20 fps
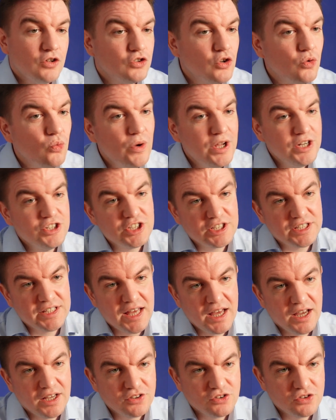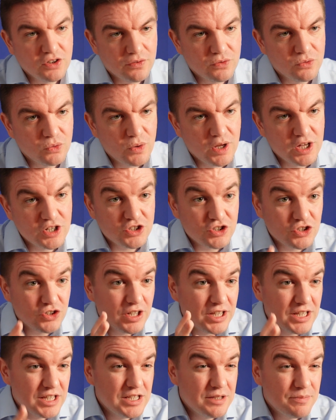So which accounting software
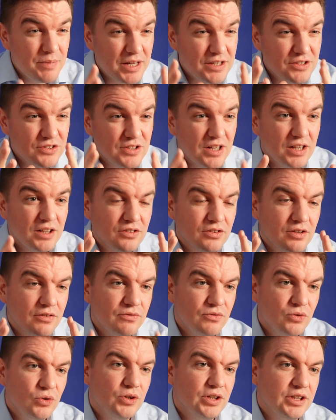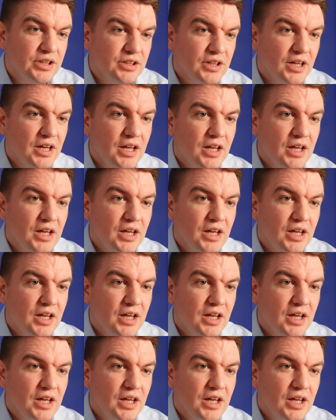should eBay sellers avoid?